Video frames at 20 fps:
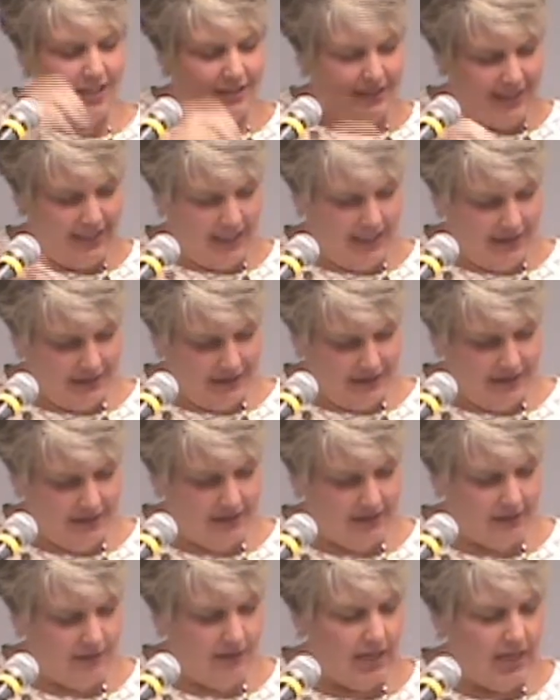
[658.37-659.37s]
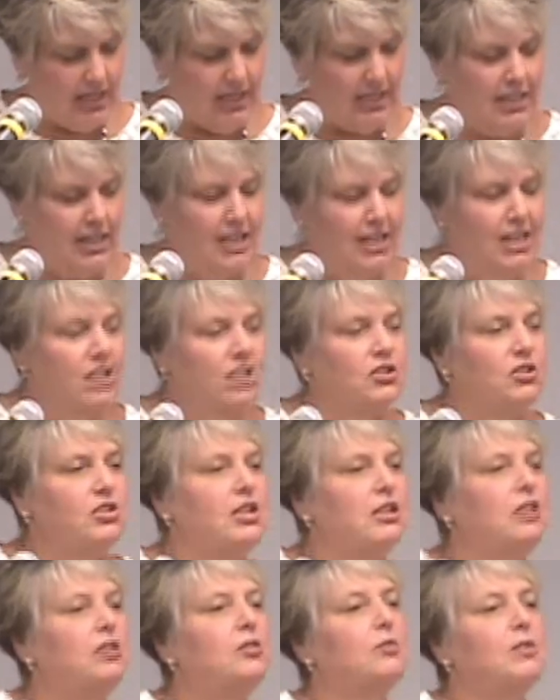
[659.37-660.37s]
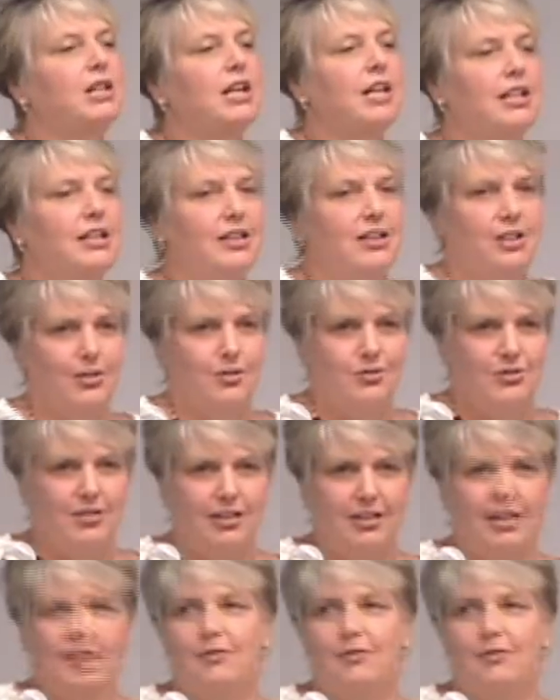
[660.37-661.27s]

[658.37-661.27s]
All done, right? So she learned what kind of clothes